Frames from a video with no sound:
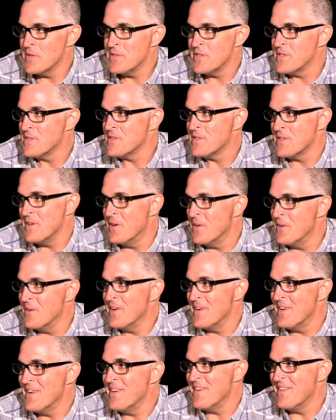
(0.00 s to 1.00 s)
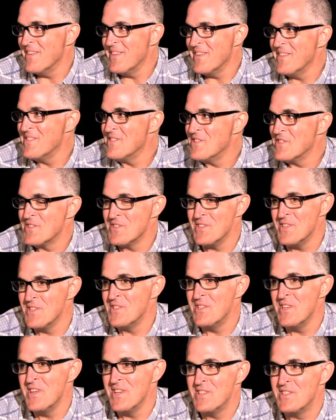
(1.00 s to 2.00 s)
it just
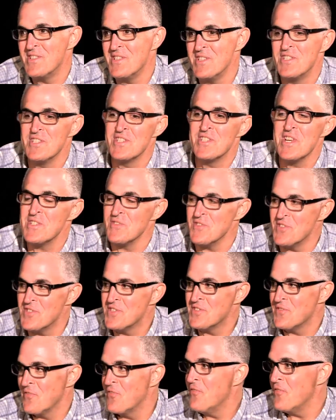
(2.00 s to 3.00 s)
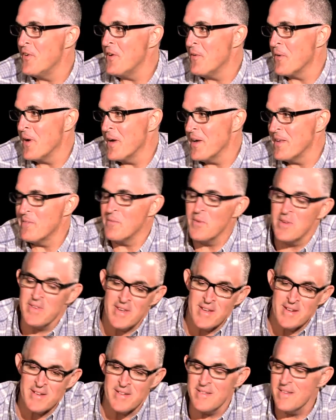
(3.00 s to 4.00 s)
it just doesn't fit right, well
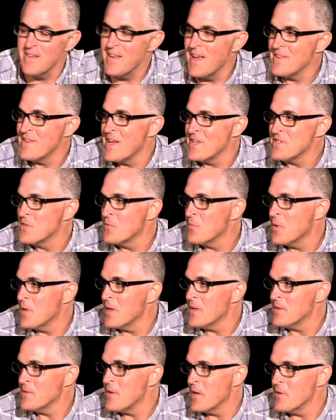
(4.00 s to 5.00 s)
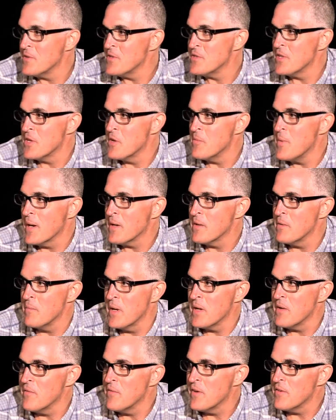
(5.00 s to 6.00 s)
then that's the one I'll usually go back to the
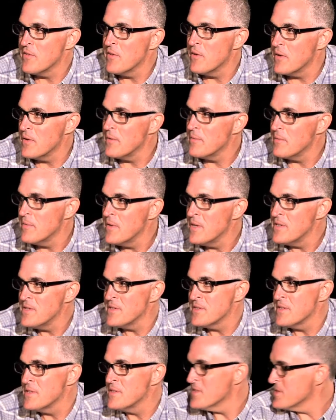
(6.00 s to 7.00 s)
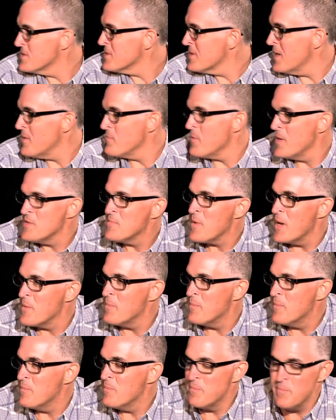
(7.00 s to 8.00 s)
manifest on. It's just kind of case
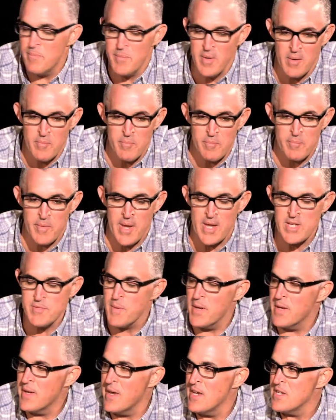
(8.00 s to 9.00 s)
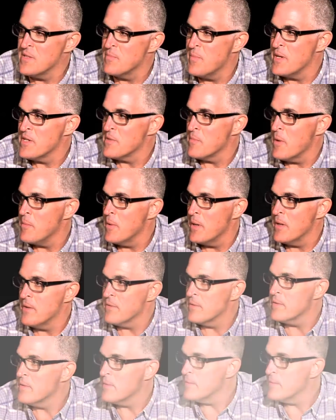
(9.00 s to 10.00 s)
by case, patient by patient.